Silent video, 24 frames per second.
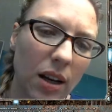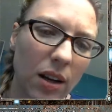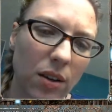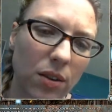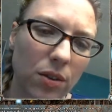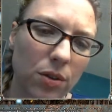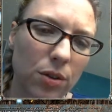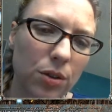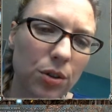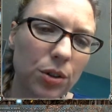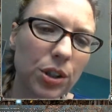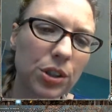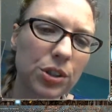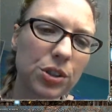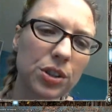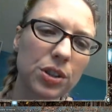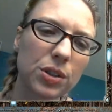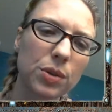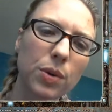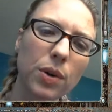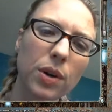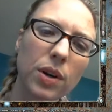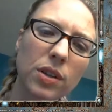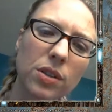underdress
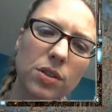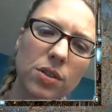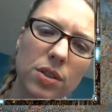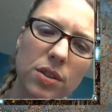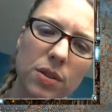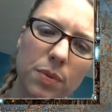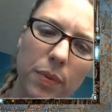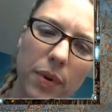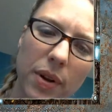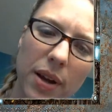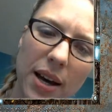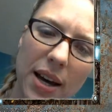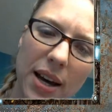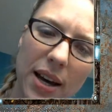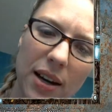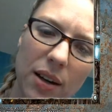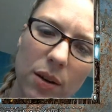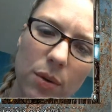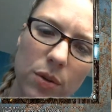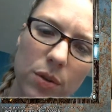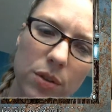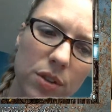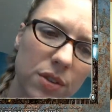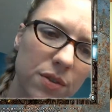she's wearing is just
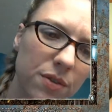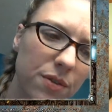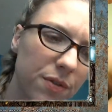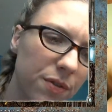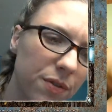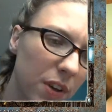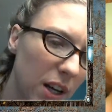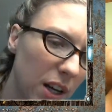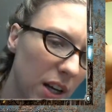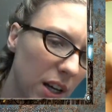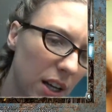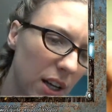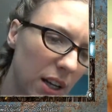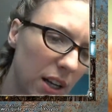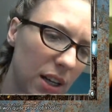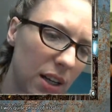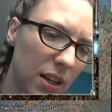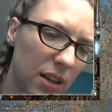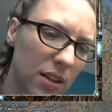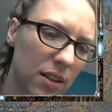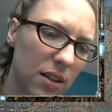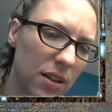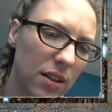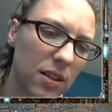black, which is
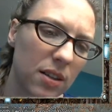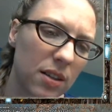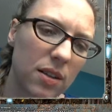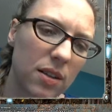fine.